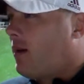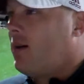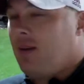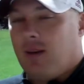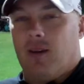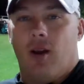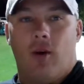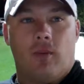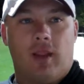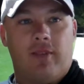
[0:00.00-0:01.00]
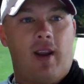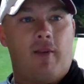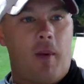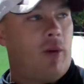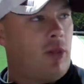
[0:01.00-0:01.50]
of, you know, leaving
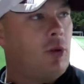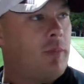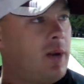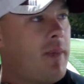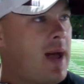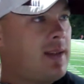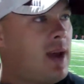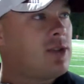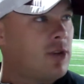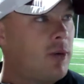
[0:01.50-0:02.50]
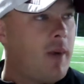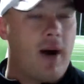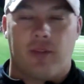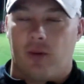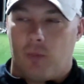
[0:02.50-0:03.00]
everybody with a little bit of bad taste in their
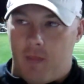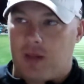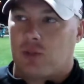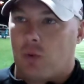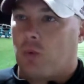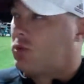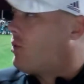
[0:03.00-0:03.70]
mouth. You know, make sure we're